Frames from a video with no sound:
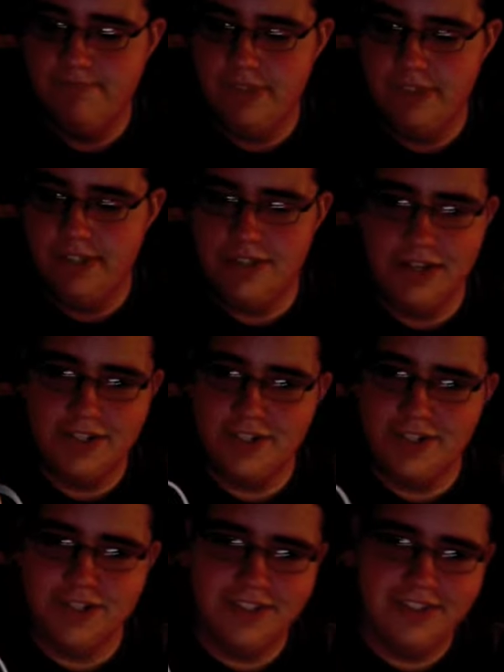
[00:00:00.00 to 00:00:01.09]

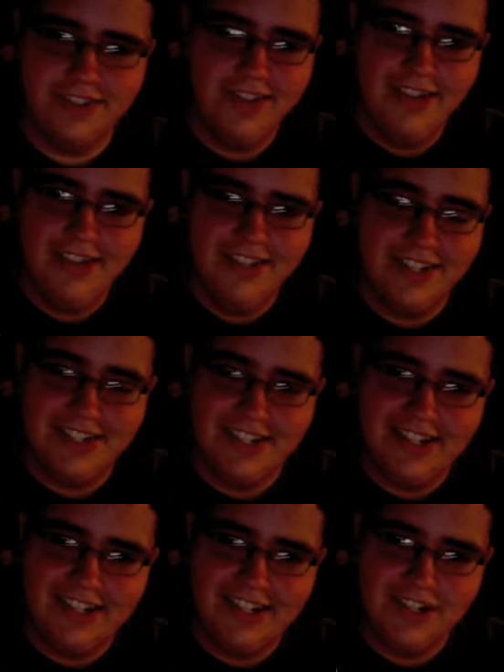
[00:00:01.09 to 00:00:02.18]
it's like
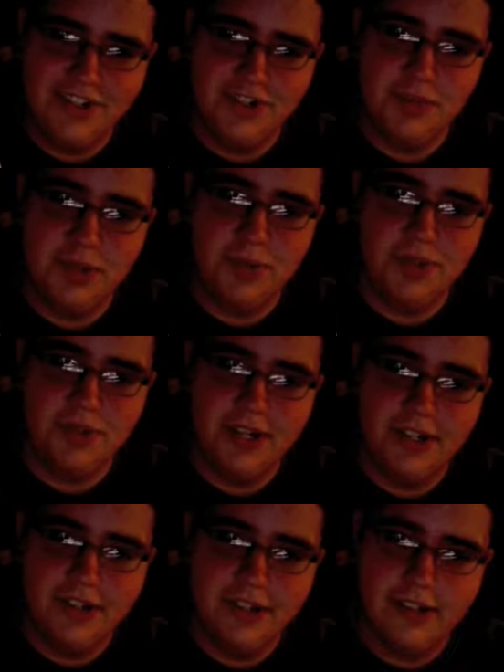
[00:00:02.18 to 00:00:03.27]
second nature to be able to right
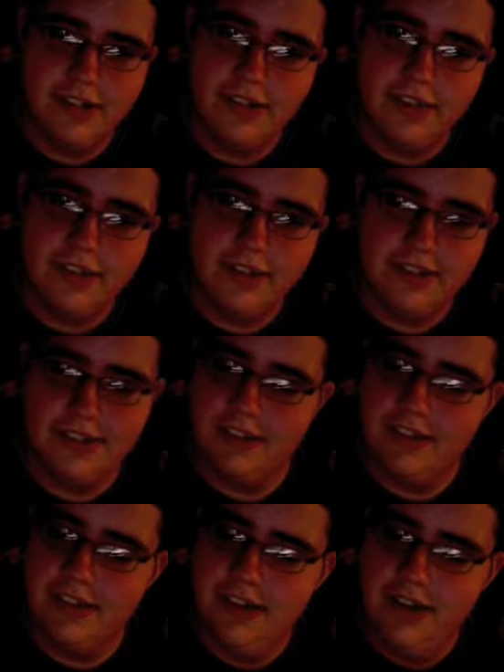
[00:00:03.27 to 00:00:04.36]
click on things, and
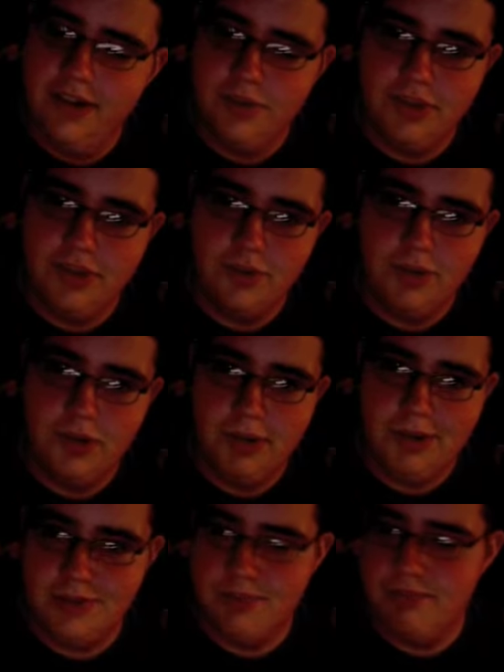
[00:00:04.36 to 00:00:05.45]
with the one
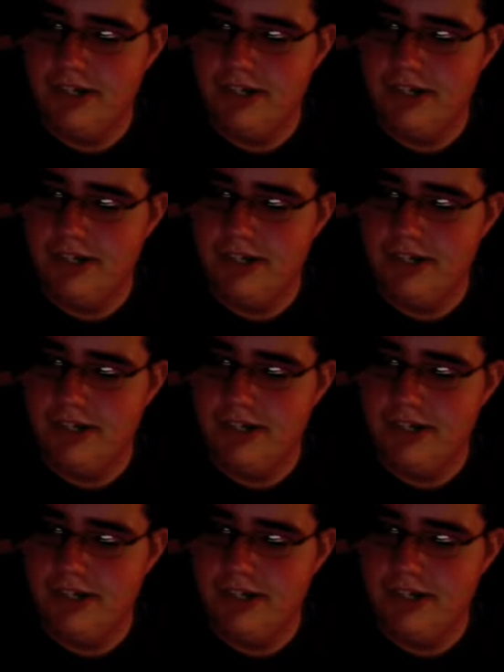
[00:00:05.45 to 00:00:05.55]
mouse